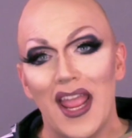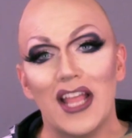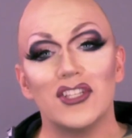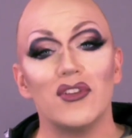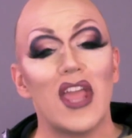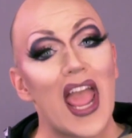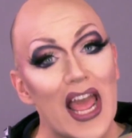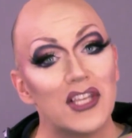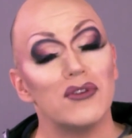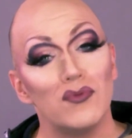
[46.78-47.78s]
And so you
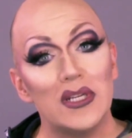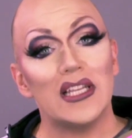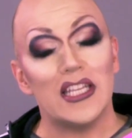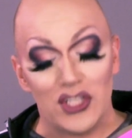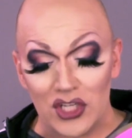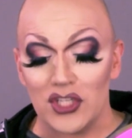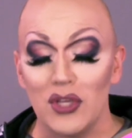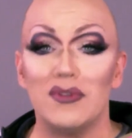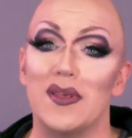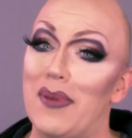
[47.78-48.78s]
had to really just
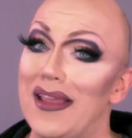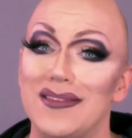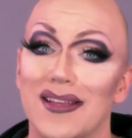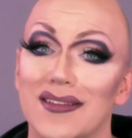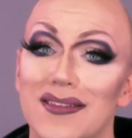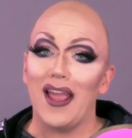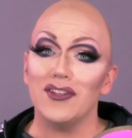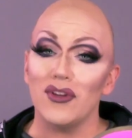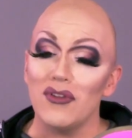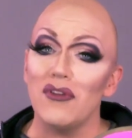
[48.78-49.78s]
use the basics.
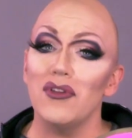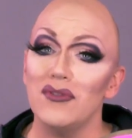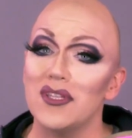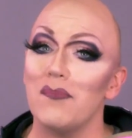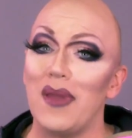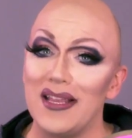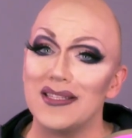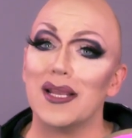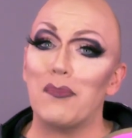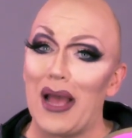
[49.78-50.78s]
And so you used a
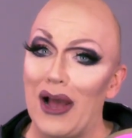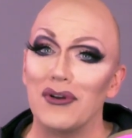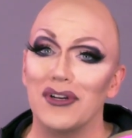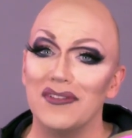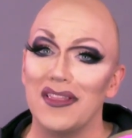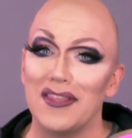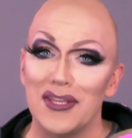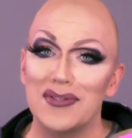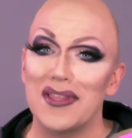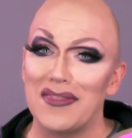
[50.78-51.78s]
basic powder that they
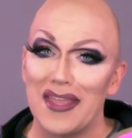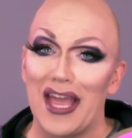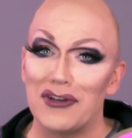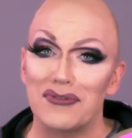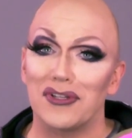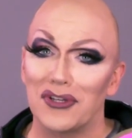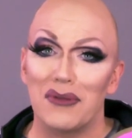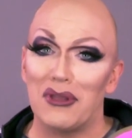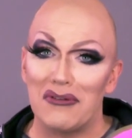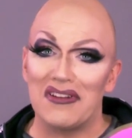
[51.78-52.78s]
use in theatrical
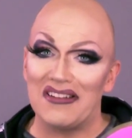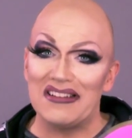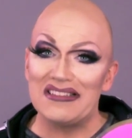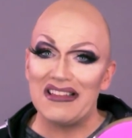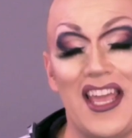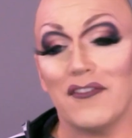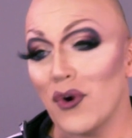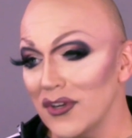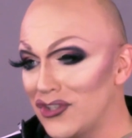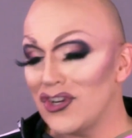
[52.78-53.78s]
communities. And of
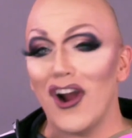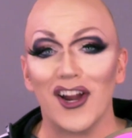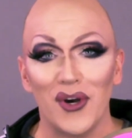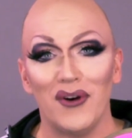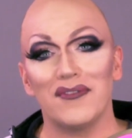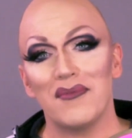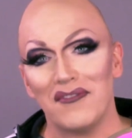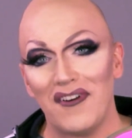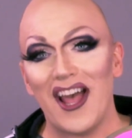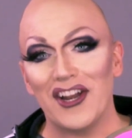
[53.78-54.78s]
course, charcoal from
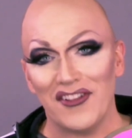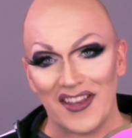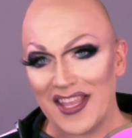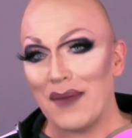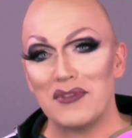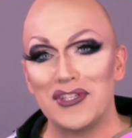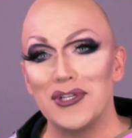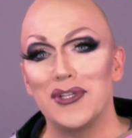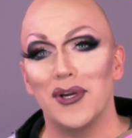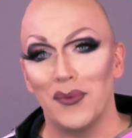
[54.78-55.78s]
the fire that kept the
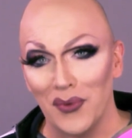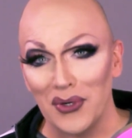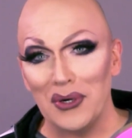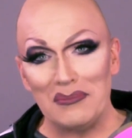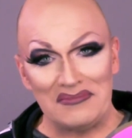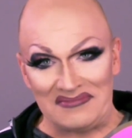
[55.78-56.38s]
studio warm.